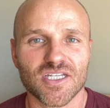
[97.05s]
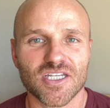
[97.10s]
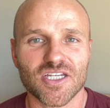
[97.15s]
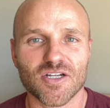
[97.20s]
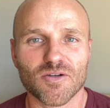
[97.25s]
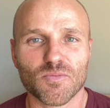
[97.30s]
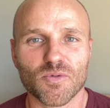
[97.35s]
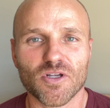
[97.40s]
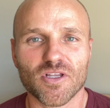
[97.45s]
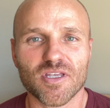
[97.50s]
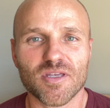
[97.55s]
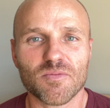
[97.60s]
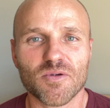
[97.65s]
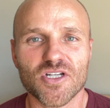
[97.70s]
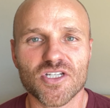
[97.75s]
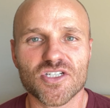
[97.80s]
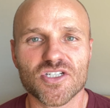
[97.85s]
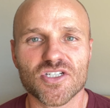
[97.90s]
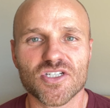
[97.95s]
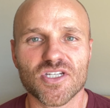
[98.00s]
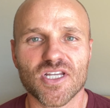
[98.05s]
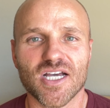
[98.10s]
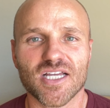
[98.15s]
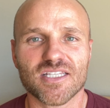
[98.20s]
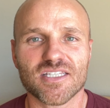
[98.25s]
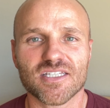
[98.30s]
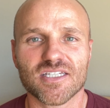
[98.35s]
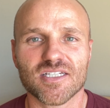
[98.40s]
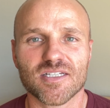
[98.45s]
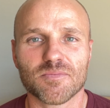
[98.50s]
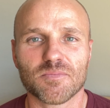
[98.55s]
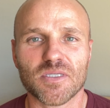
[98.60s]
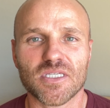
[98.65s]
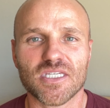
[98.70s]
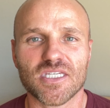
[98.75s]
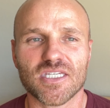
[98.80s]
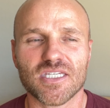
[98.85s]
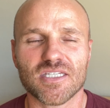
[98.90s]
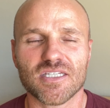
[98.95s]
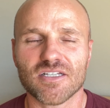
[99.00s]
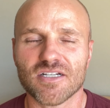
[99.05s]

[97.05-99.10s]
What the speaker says: You're really much not going to be